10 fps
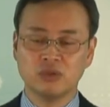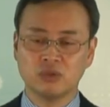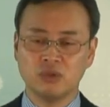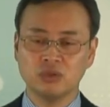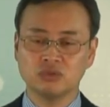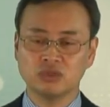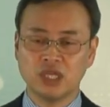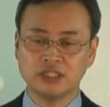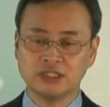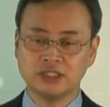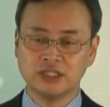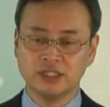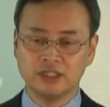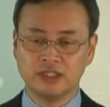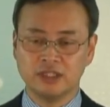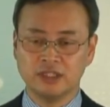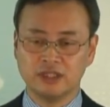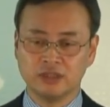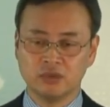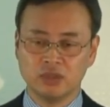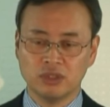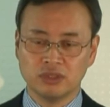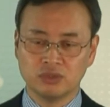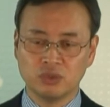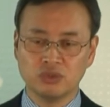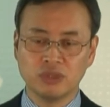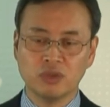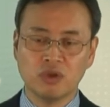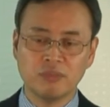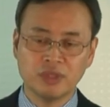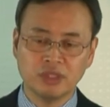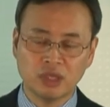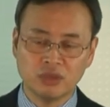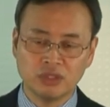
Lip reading: Who were the heretics Jude